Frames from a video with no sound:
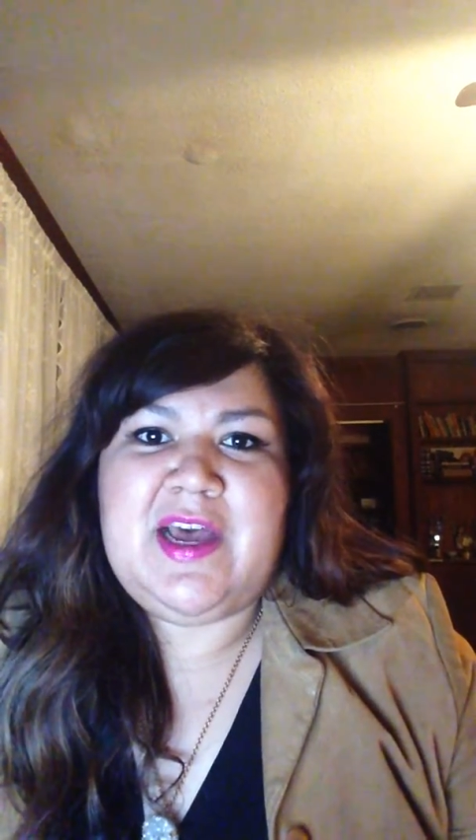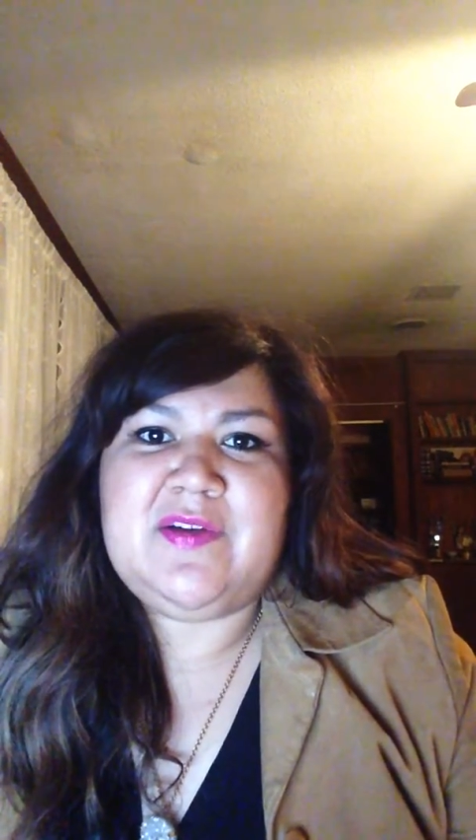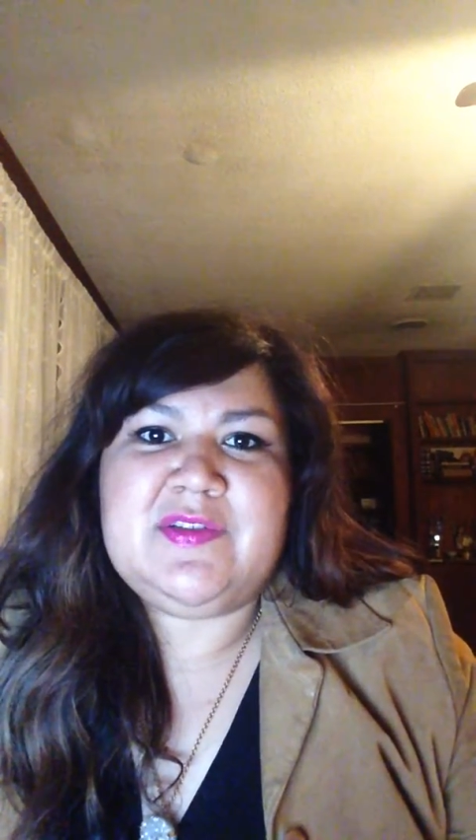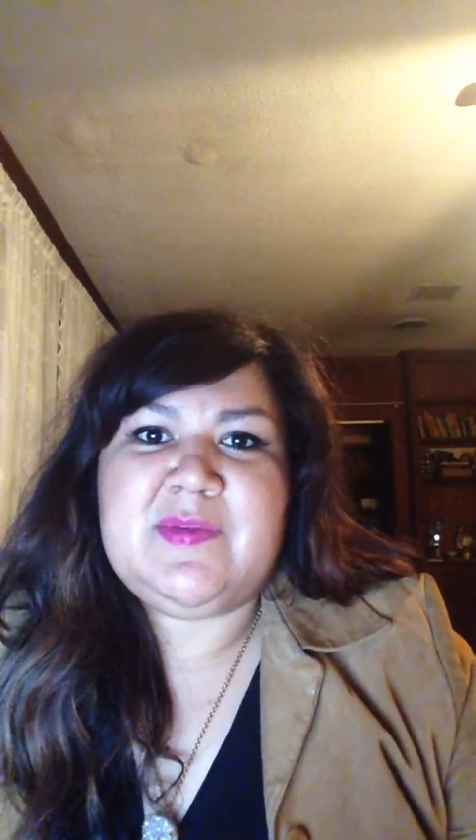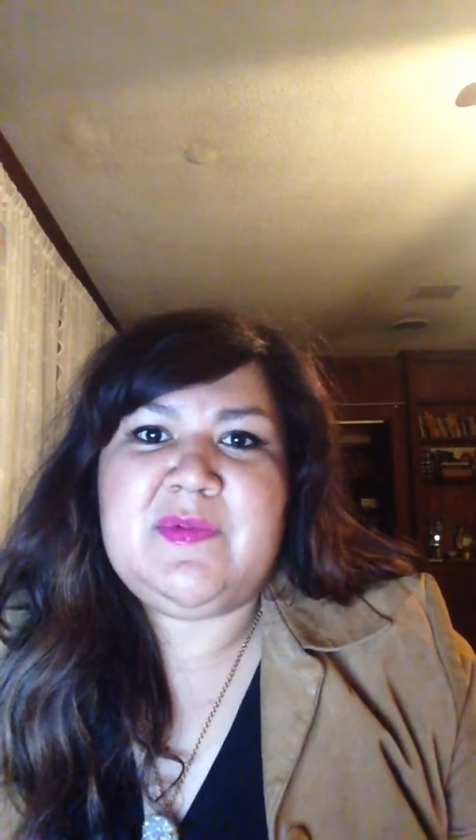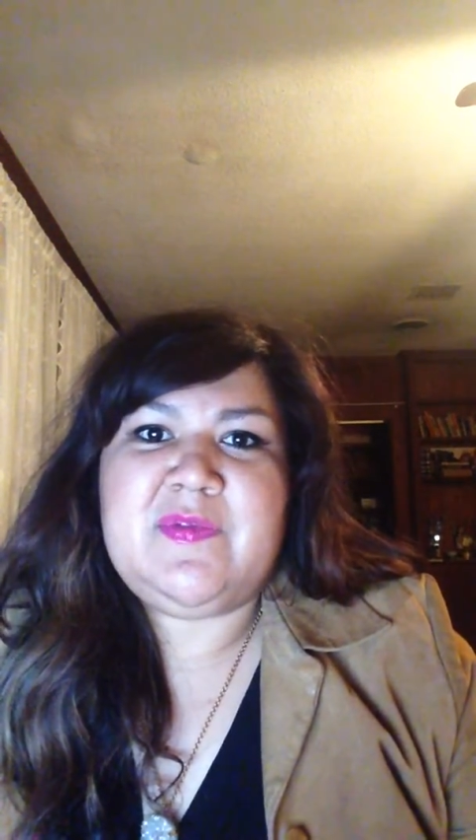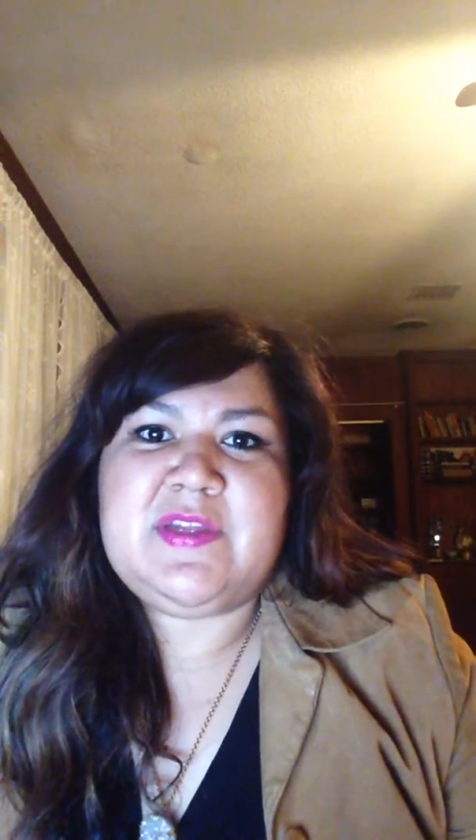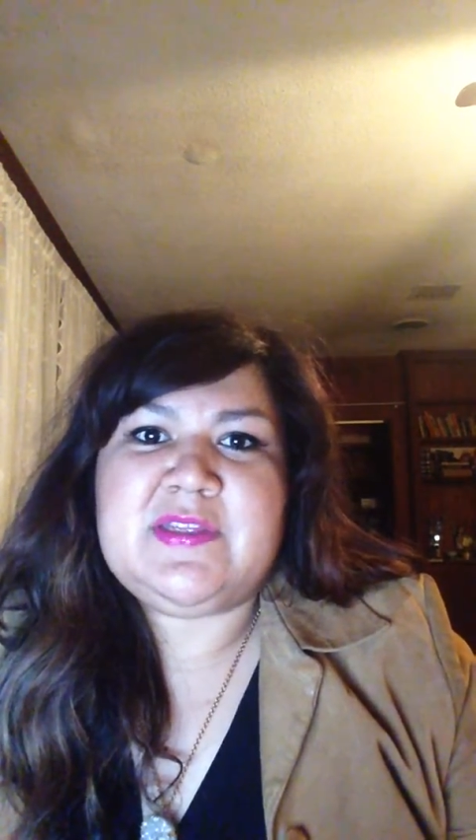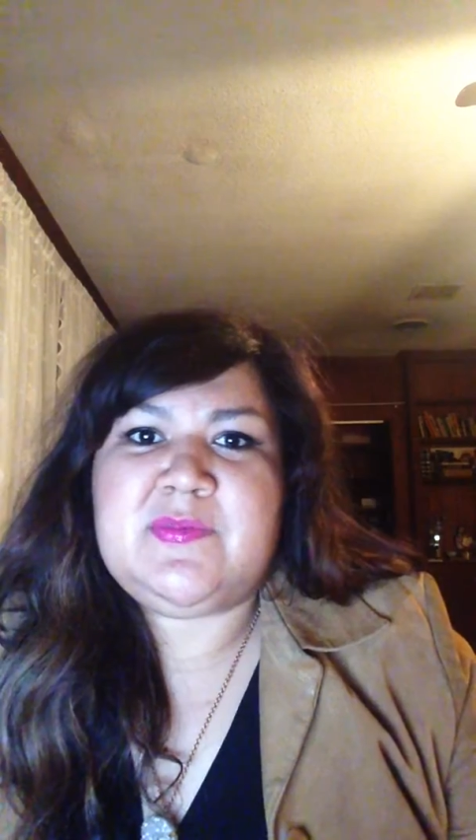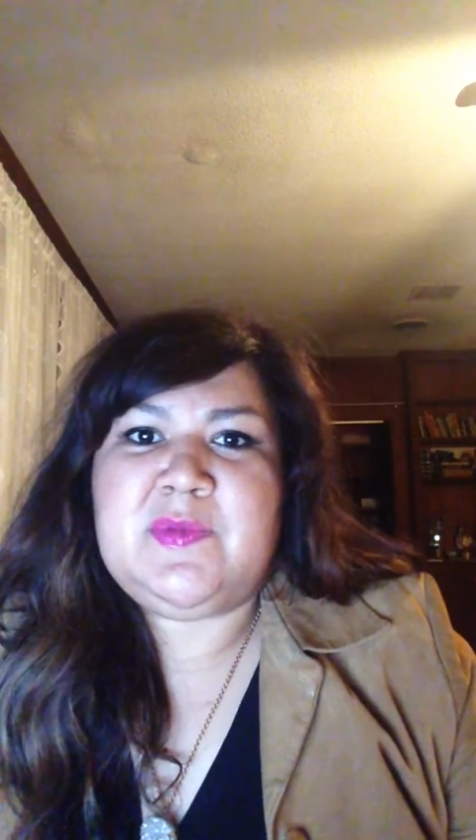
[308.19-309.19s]
out some of
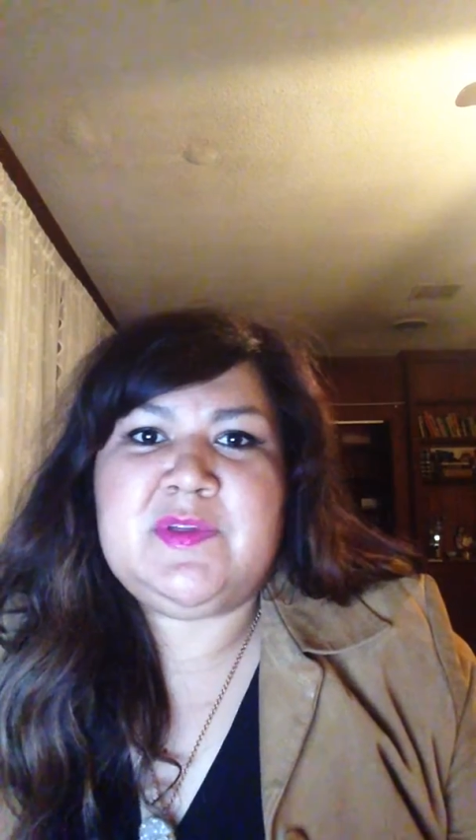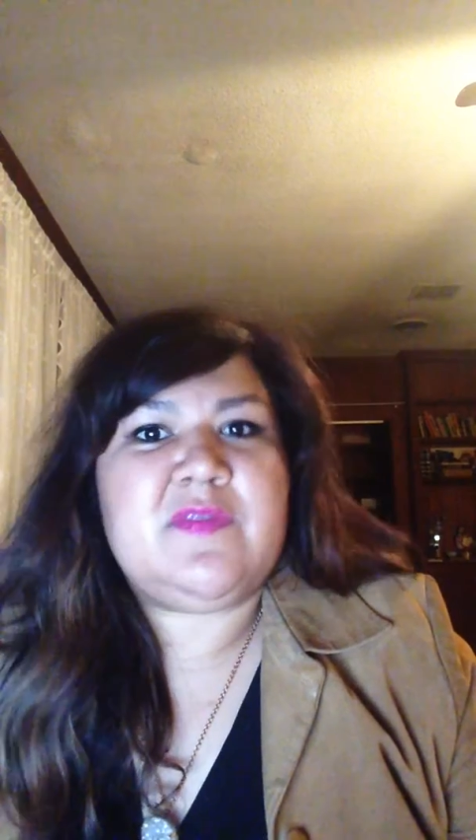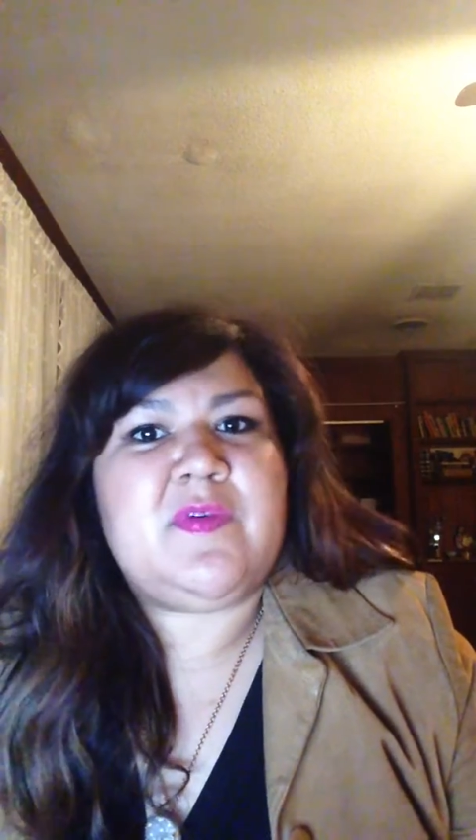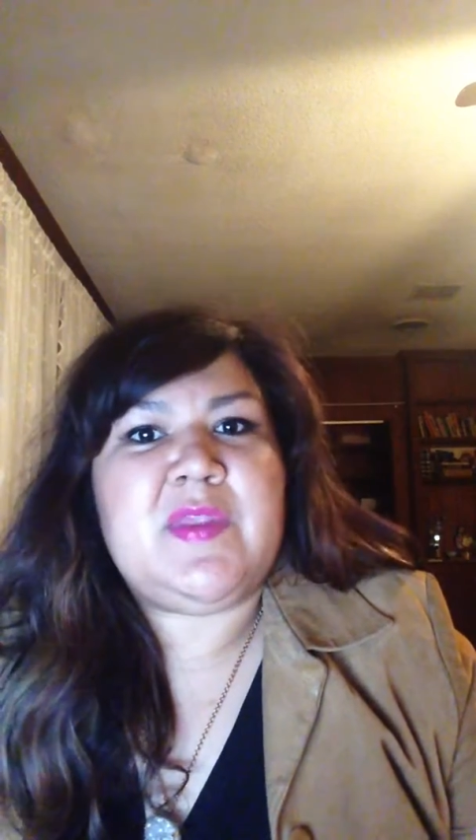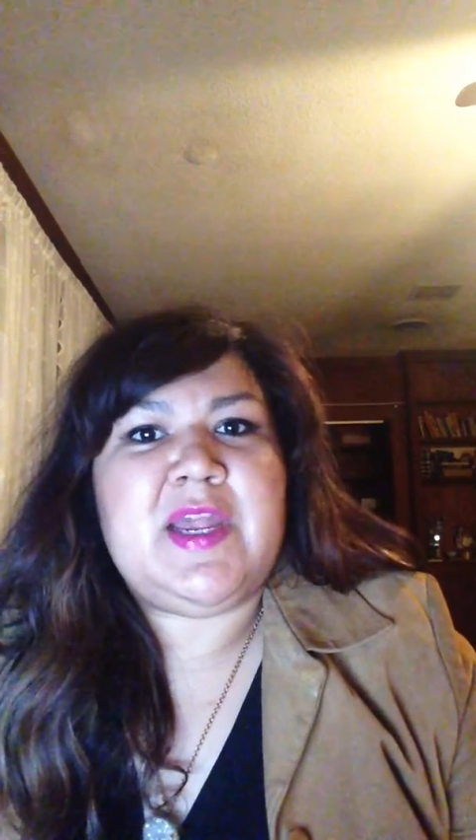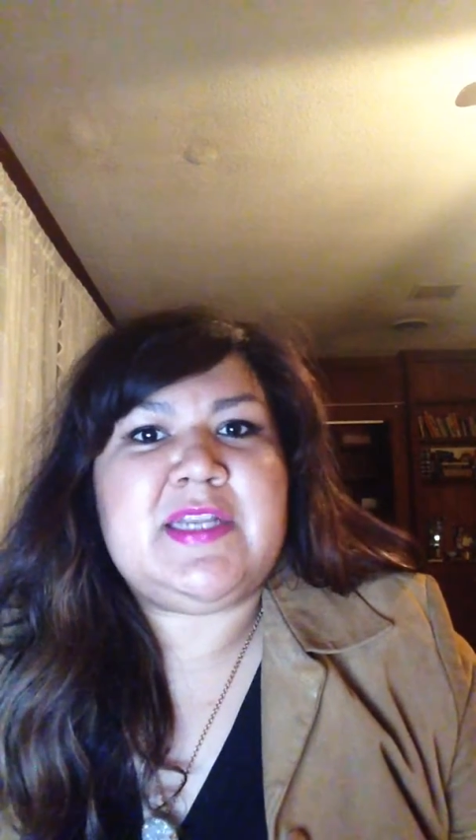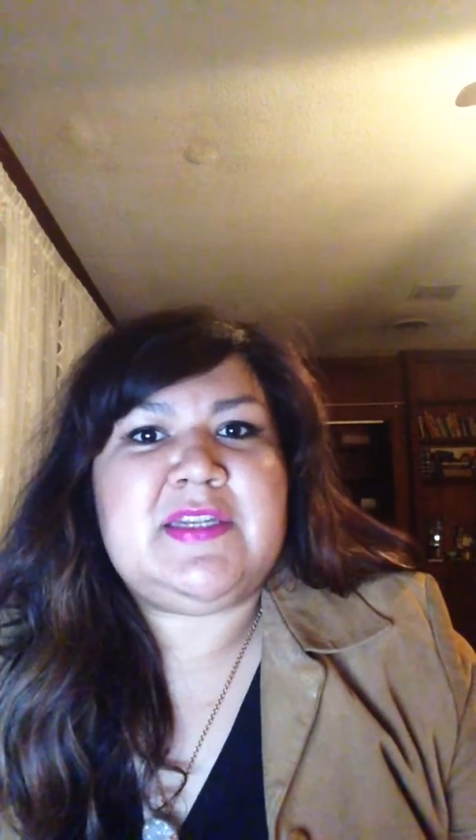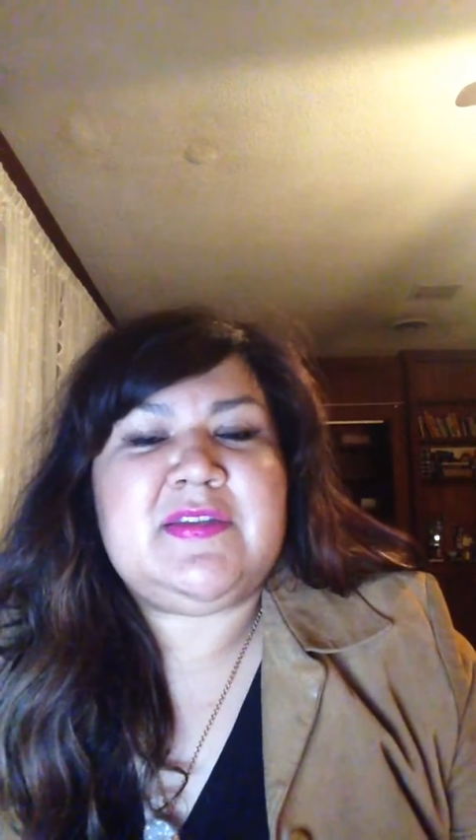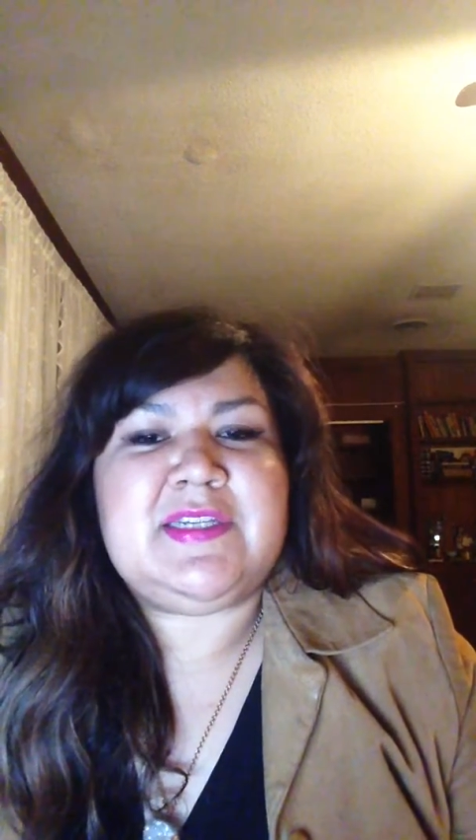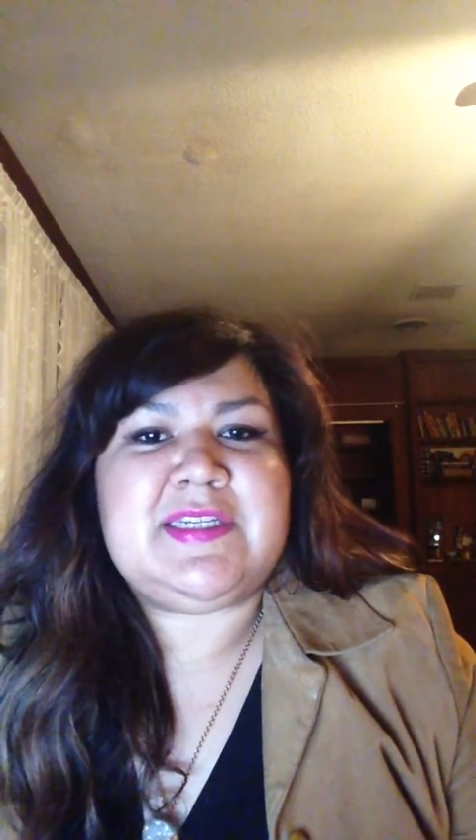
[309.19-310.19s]
his music from the
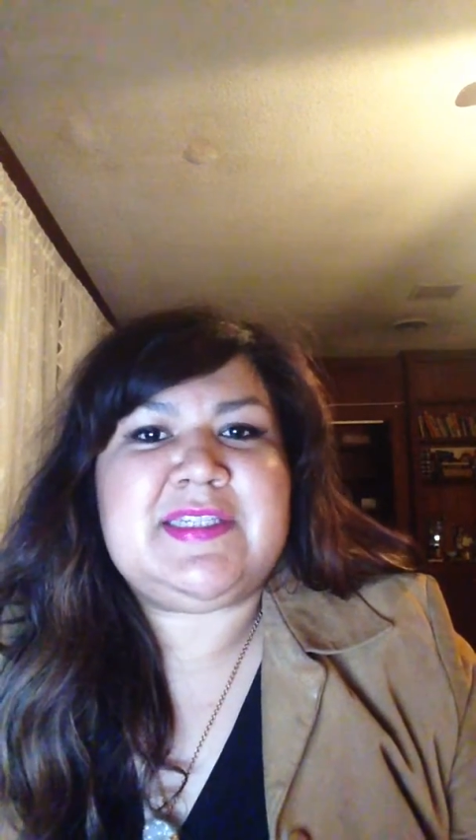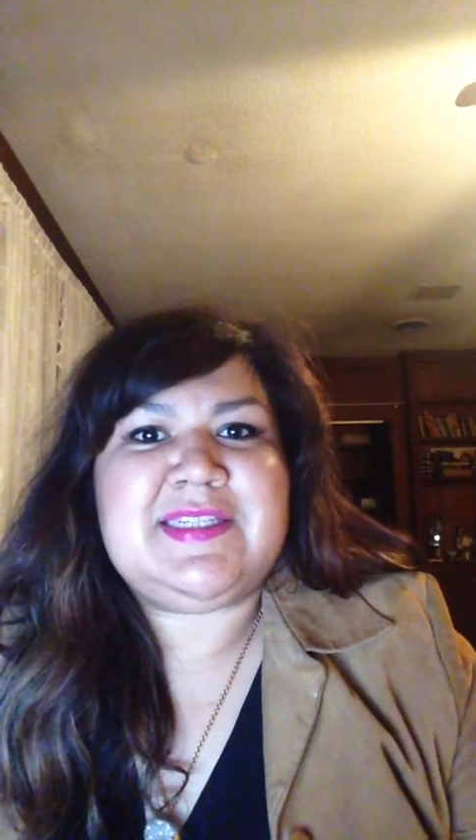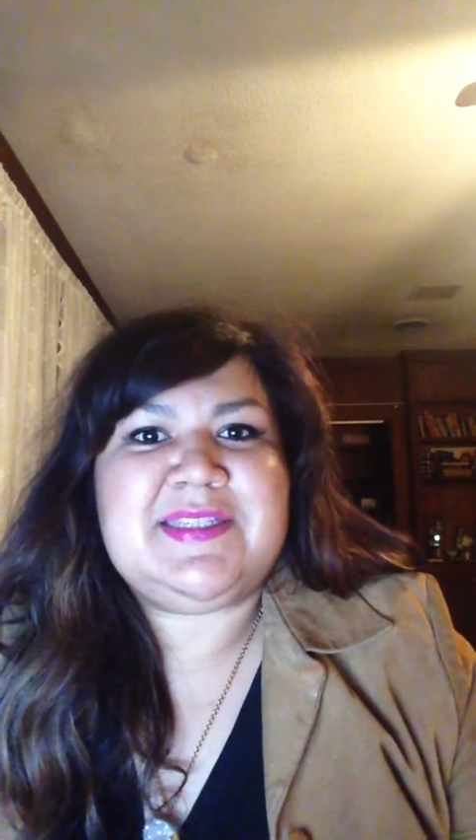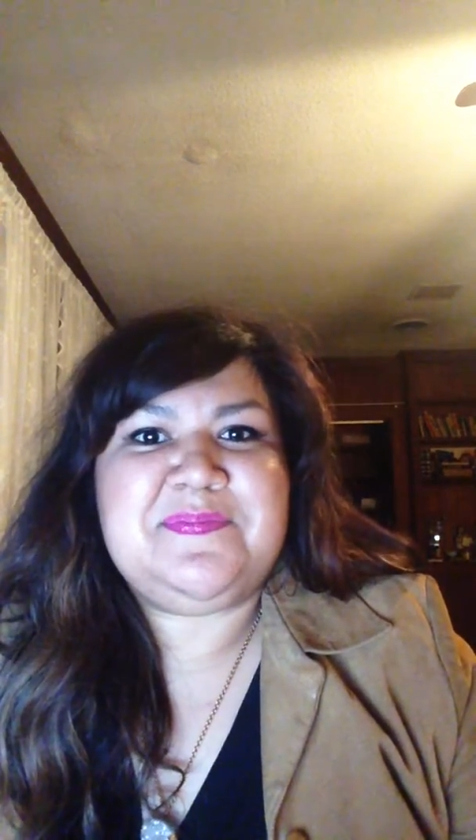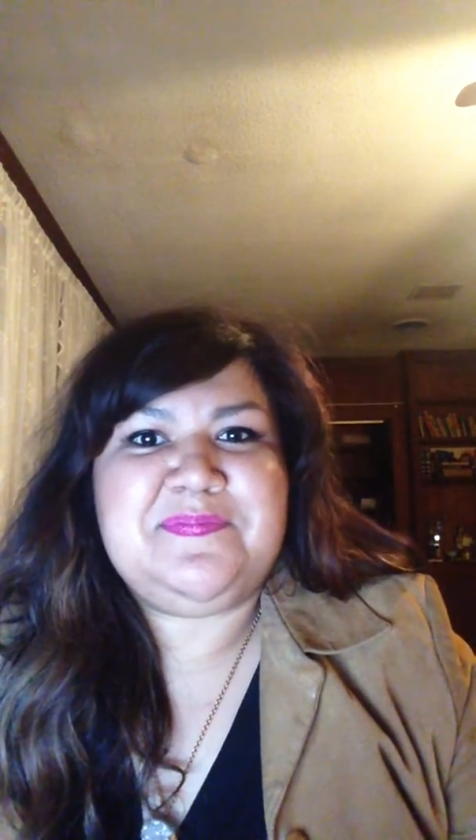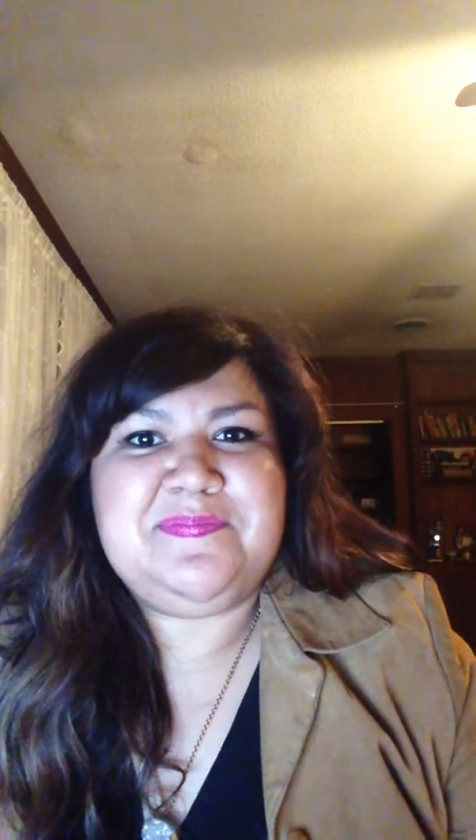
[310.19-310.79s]
1960s.